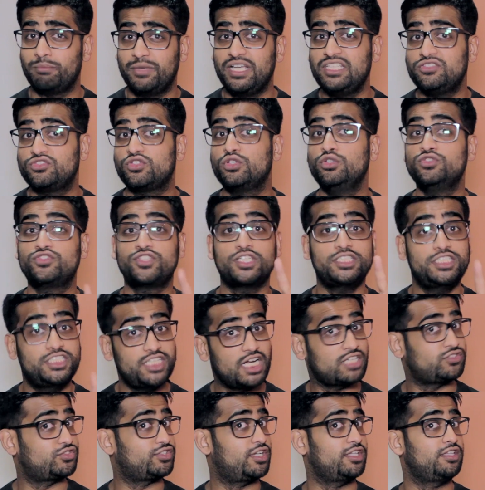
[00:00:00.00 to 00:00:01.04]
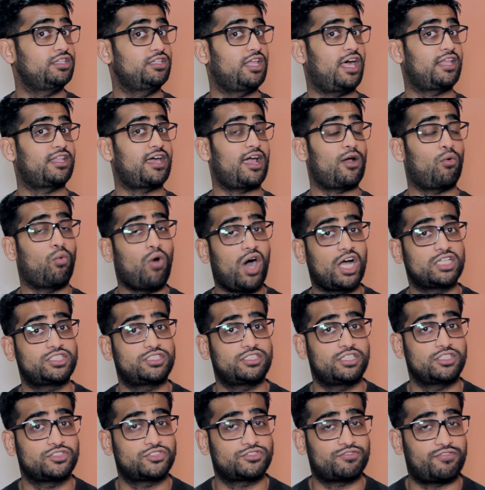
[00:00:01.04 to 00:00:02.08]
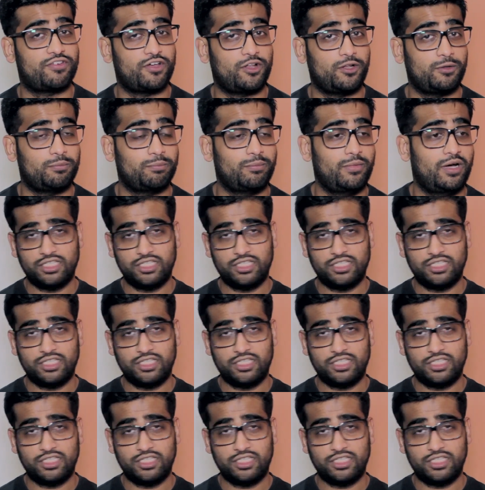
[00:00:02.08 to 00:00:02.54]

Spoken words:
Meese who suggested that I watch this film.